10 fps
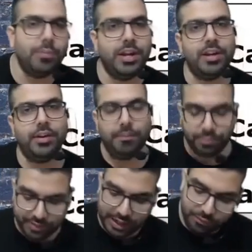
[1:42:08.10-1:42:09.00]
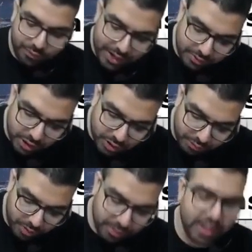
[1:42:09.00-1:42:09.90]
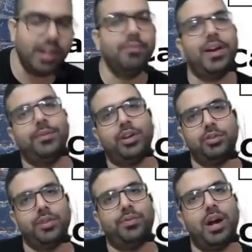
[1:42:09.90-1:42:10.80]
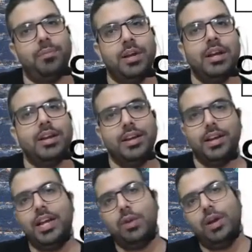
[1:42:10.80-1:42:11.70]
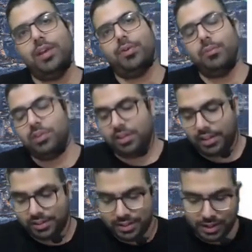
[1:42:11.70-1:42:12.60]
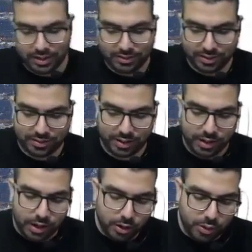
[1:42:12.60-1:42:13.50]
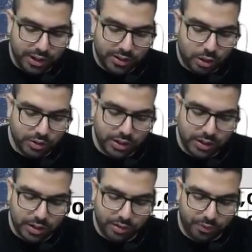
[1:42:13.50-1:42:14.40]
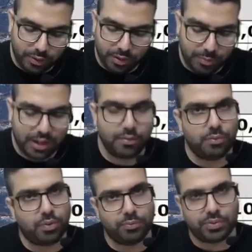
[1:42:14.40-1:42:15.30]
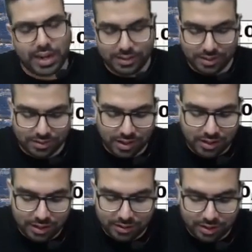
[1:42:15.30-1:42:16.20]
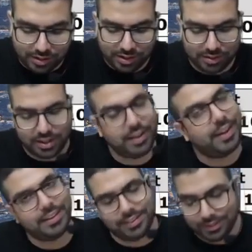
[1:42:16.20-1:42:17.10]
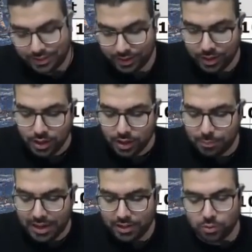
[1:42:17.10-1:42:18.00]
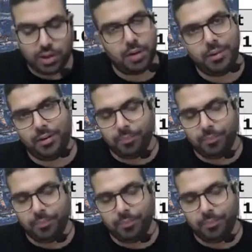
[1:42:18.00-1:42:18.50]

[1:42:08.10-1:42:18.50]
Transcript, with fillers: here, then 5,000 from here and 5,000 from here equally from CGST and SGST. 20,000 refund will be given from IGST, then CGST and SGST. Balance will remain.